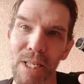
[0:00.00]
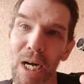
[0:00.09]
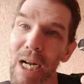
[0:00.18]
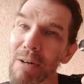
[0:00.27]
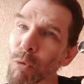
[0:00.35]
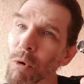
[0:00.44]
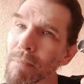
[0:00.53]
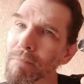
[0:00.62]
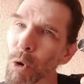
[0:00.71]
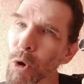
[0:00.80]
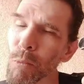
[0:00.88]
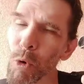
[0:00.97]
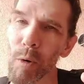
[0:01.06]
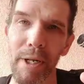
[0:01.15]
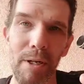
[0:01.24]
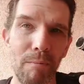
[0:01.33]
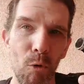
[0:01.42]
Hi everyone, Paul
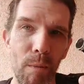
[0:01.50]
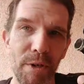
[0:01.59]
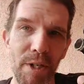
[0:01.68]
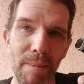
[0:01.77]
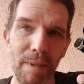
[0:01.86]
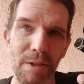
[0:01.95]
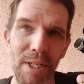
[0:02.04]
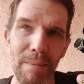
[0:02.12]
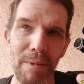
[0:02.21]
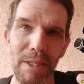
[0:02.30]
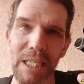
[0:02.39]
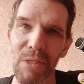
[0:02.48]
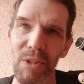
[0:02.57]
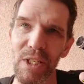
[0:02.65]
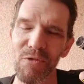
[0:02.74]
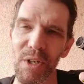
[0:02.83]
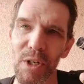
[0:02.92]
Morbid here, Morbid Team Entertainment. In
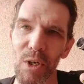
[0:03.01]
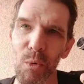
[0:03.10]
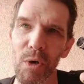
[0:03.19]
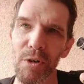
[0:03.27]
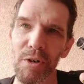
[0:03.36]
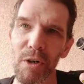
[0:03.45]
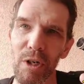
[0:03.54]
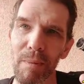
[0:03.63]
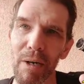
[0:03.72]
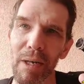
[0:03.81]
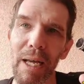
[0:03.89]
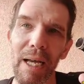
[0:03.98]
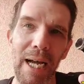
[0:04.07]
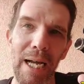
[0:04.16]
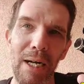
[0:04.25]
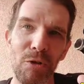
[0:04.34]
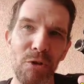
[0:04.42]
this video we're going to talk about
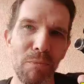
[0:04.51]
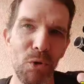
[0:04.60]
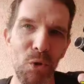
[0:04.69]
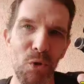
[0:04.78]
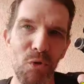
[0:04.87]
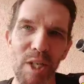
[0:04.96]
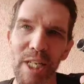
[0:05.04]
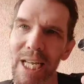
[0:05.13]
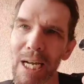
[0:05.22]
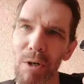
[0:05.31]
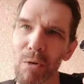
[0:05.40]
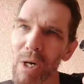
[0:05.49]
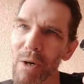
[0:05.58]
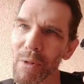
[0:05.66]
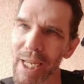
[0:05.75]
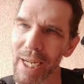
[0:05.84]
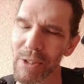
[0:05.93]
how to move the camera around
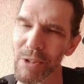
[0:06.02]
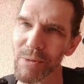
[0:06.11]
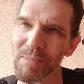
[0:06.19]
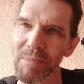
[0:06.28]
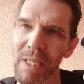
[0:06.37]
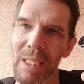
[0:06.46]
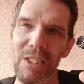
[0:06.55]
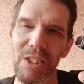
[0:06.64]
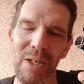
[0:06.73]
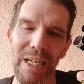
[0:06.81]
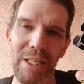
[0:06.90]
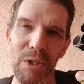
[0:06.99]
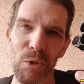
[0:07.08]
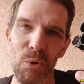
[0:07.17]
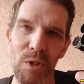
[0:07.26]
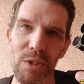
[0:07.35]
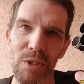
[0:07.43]
the actor. So how do you
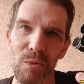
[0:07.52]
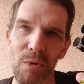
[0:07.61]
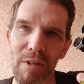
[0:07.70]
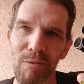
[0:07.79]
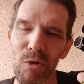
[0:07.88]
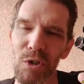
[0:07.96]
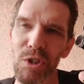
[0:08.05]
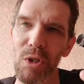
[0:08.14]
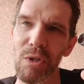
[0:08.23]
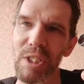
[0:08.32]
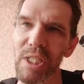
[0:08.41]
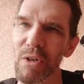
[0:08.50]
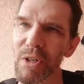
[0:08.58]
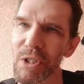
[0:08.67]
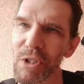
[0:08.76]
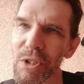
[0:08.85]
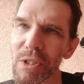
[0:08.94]
do this? Well, it first starts in
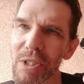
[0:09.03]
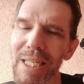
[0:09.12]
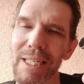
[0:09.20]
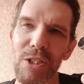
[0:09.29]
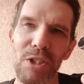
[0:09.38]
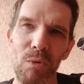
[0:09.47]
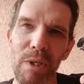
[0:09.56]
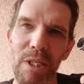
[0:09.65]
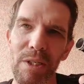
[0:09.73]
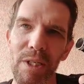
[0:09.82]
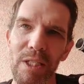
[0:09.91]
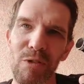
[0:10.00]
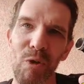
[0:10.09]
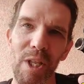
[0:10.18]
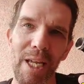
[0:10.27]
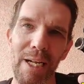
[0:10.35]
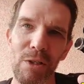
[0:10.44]
auditions and a screen test for
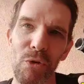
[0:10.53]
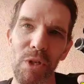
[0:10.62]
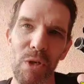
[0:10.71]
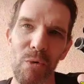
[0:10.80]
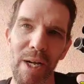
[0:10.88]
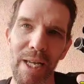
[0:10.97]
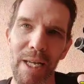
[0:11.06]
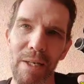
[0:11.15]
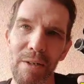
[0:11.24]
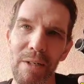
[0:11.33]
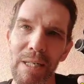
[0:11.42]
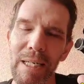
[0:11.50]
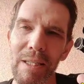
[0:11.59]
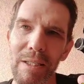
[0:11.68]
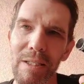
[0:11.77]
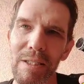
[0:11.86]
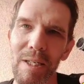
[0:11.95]
the actor that you hand
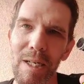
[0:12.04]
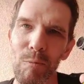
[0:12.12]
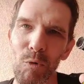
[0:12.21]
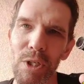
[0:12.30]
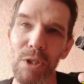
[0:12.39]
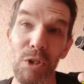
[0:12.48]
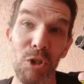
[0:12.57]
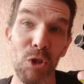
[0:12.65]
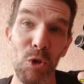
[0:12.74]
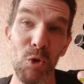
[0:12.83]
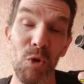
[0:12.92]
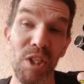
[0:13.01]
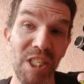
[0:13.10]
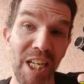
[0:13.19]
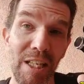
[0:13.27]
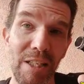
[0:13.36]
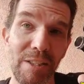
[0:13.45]
that is typewritten to the
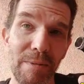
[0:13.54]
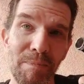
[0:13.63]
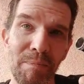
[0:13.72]
talent.